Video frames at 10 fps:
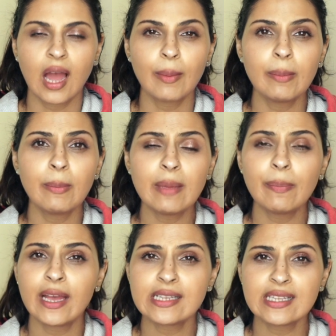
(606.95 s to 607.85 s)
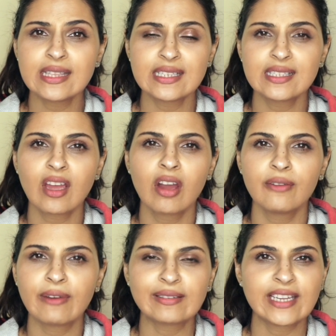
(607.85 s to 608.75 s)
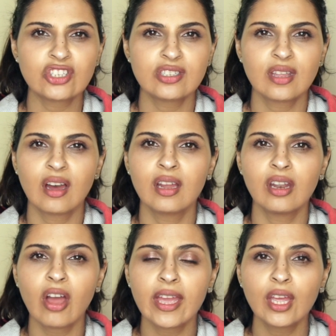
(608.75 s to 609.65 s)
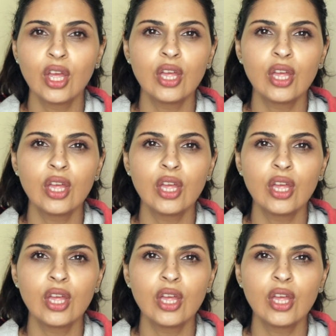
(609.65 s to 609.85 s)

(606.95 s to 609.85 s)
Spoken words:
I mean, me personally, this is the kind of foundations that I like.